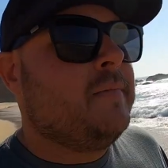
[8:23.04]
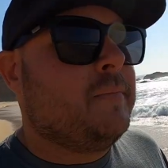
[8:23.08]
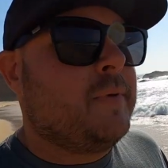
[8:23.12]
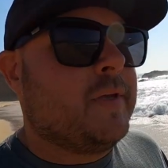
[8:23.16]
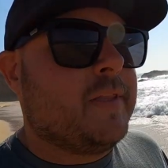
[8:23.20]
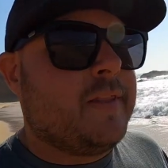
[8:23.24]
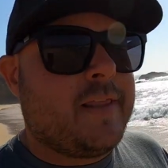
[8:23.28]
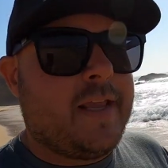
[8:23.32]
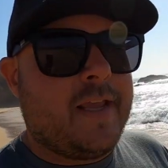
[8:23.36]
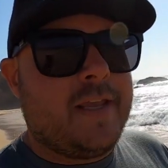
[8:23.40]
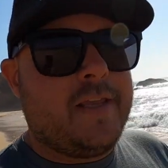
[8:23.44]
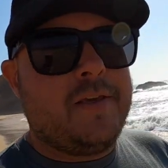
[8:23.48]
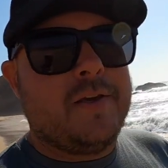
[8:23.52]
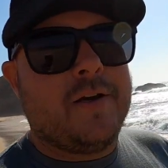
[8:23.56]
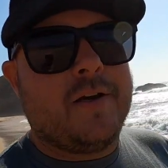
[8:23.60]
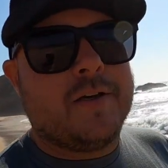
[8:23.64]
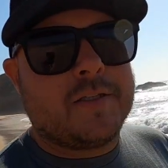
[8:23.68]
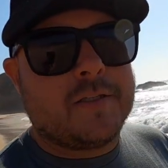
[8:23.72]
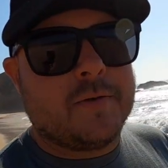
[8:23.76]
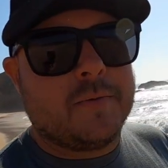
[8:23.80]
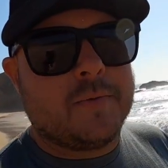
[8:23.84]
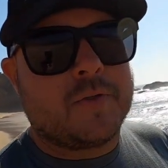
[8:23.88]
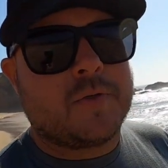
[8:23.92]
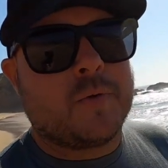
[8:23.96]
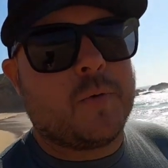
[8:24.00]
but thank you all
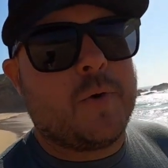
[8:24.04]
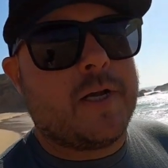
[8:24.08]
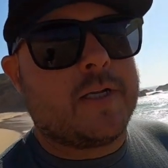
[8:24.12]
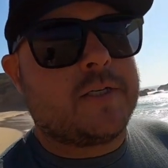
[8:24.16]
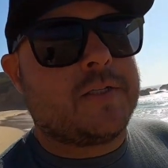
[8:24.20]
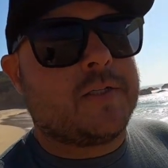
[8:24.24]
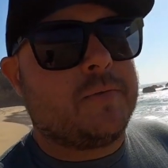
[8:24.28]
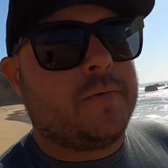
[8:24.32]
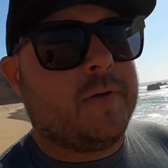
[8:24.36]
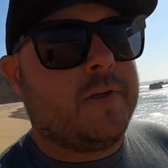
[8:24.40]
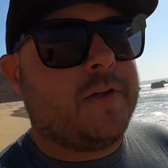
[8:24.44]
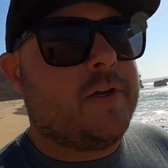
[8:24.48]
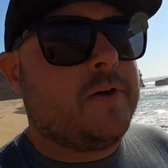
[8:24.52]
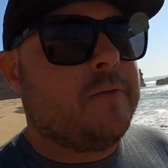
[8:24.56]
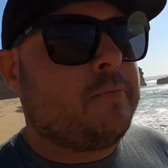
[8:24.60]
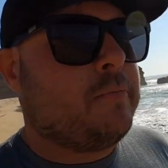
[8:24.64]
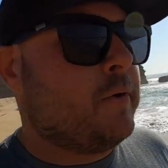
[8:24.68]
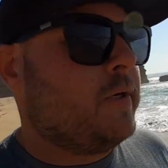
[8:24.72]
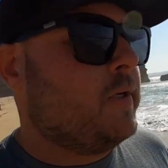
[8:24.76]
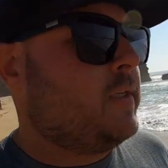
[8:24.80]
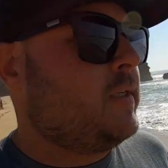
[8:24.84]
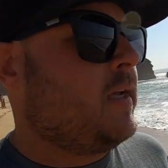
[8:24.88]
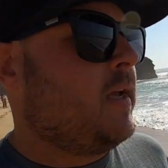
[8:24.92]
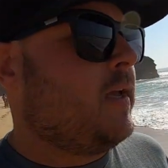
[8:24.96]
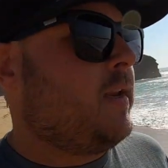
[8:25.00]
so much for watching. Really do
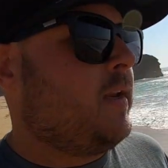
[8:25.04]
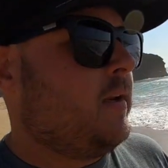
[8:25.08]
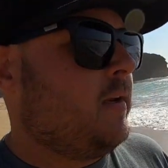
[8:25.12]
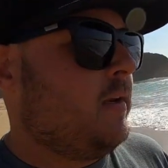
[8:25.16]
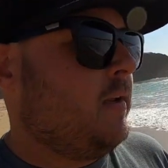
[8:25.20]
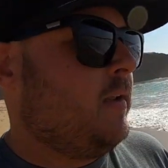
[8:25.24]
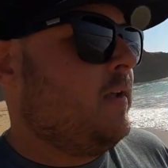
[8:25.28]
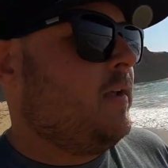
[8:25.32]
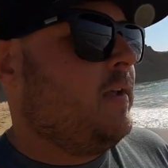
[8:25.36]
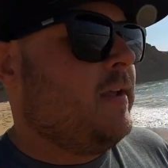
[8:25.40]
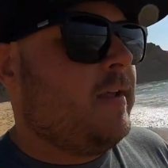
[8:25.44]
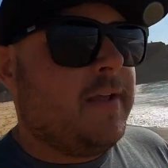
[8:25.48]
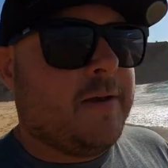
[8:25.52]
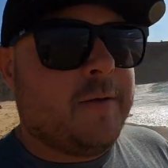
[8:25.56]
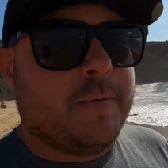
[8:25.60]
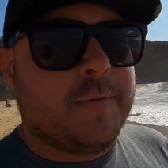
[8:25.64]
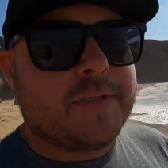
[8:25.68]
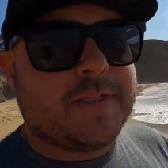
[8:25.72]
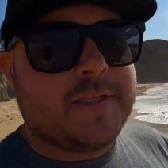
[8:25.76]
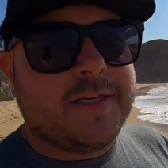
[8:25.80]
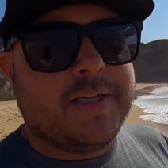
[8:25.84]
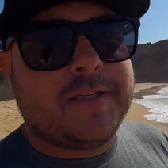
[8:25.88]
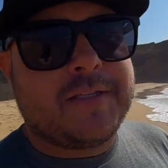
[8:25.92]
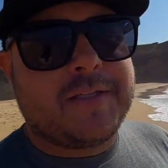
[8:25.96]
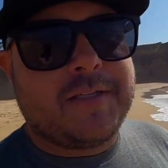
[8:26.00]
appreciate it. We'll
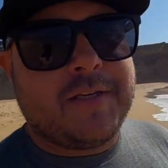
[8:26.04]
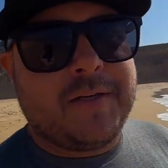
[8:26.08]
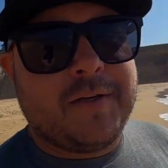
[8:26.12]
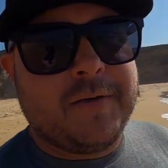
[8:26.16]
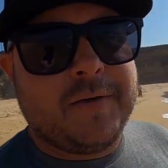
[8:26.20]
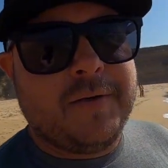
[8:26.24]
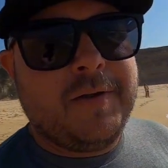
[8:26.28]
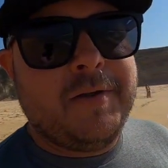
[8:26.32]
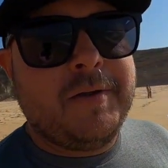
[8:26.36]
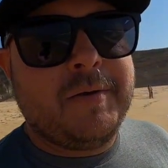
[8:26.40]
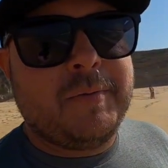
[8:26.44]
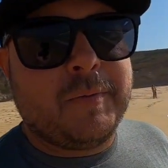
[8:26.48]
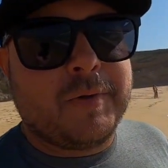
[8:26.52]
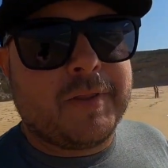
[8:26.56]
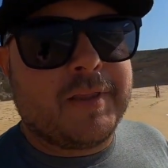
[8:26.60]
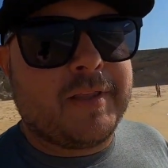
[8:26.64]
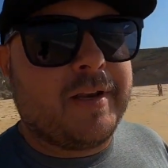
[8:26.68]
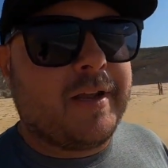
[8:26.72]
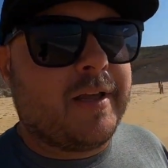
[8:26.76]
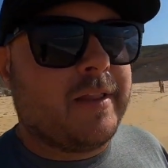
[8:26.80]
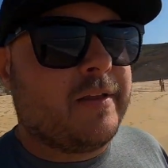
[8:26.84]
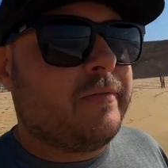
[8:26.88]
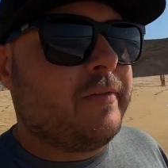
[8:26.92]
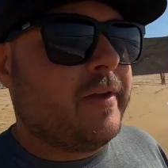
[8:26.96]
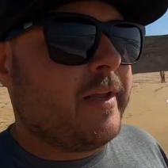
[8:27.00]
see you soon with
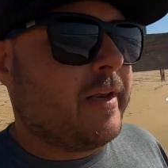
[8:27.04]
another